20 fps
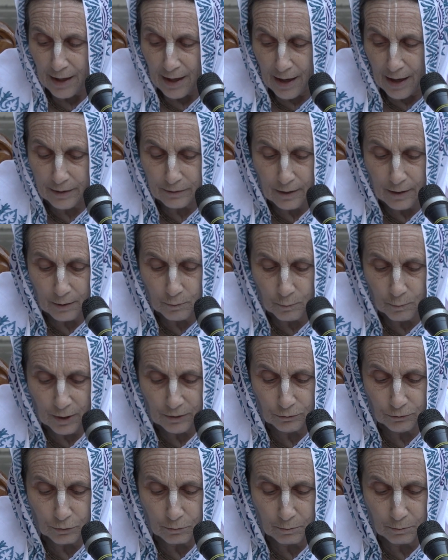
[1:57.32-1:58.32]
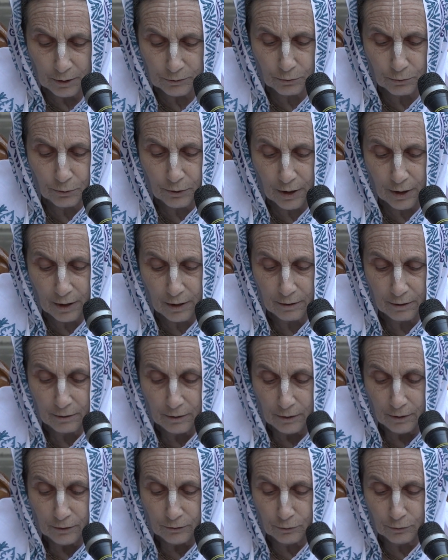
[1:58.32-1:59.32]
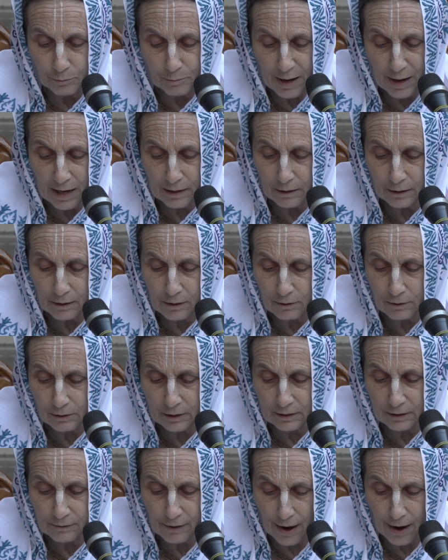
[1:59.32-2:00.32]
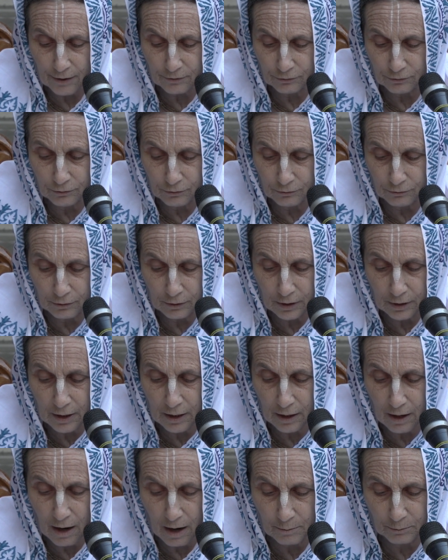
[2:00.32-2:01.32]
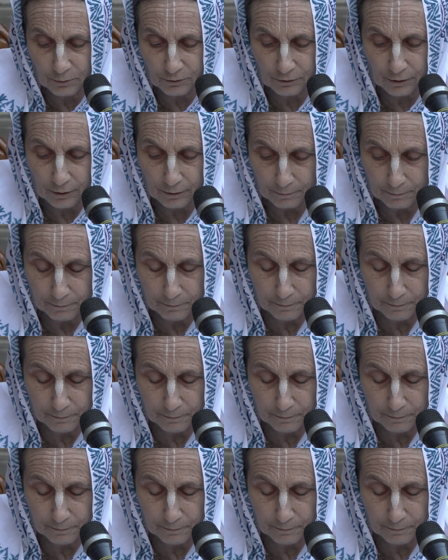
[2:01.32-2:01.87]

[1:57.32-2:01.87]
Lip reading: and then went to Mathura to pay the yearly taxes to King Kamsa."